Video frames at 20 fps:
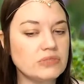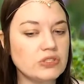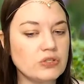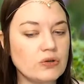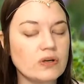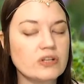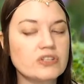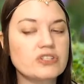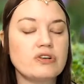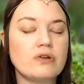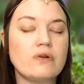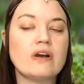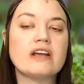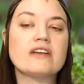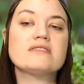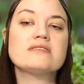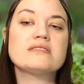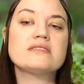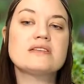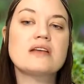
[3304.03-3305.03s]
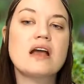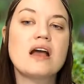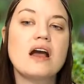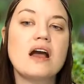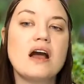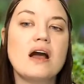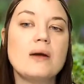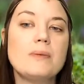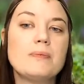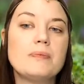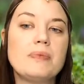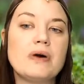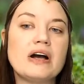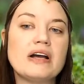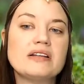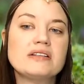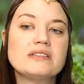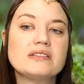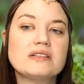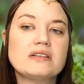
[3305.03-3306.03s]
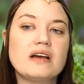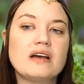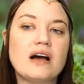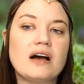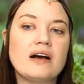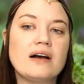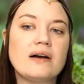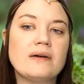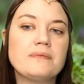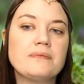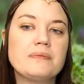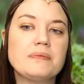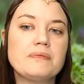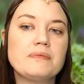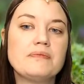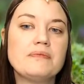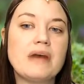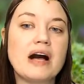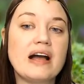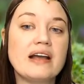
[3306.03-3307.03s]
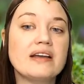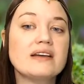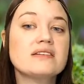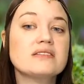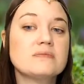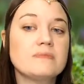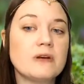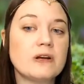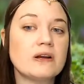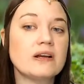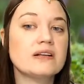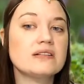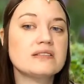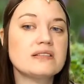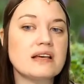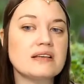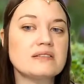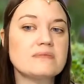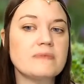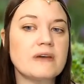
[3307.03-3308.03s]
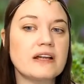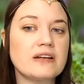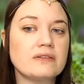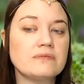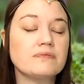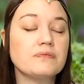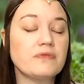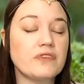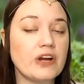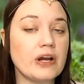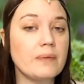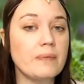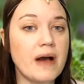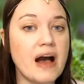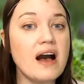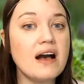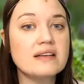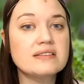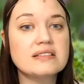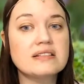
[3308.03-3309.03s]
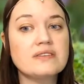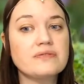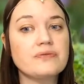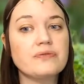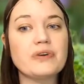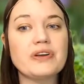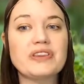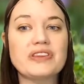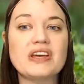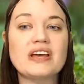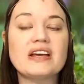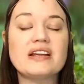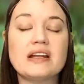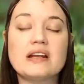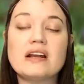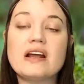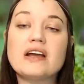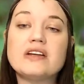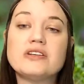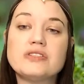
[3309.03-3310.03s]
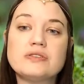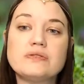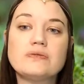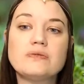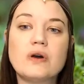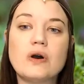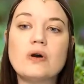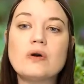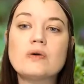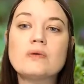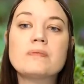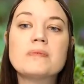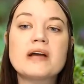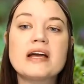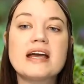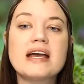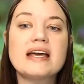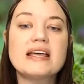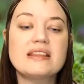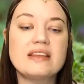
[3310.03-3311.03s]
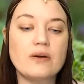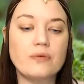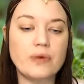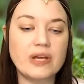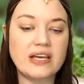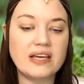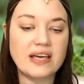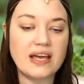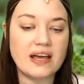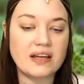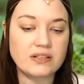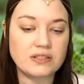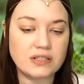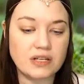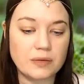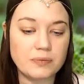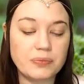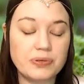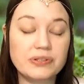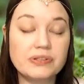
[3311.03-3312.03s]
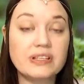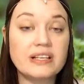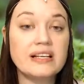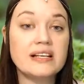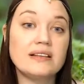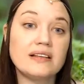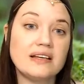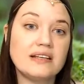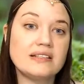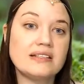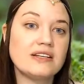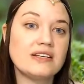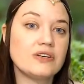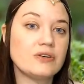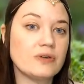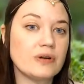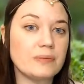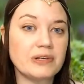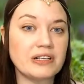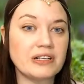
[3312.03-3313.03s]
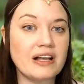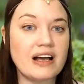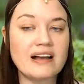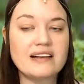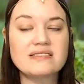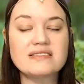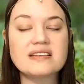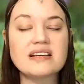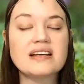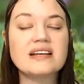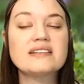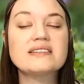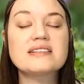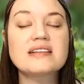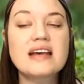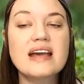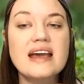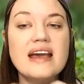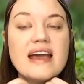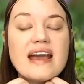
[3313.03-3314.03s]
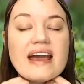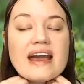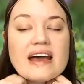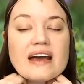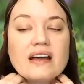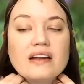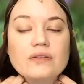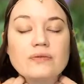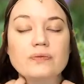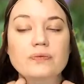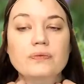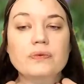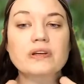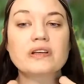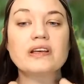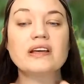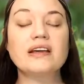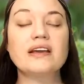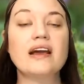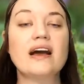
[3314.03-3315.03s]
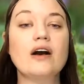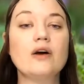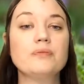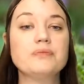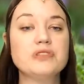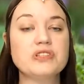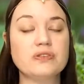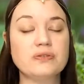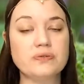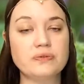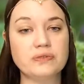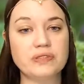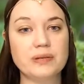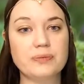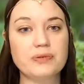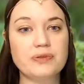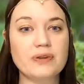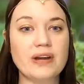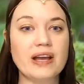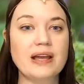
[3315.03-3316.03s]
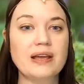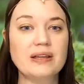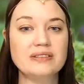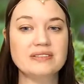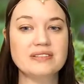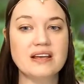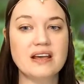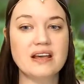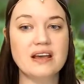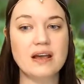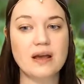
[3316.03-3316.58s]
your choice. But my experience has been very positive with it. And I do hope that we can completely decriminalize it and really help to liberate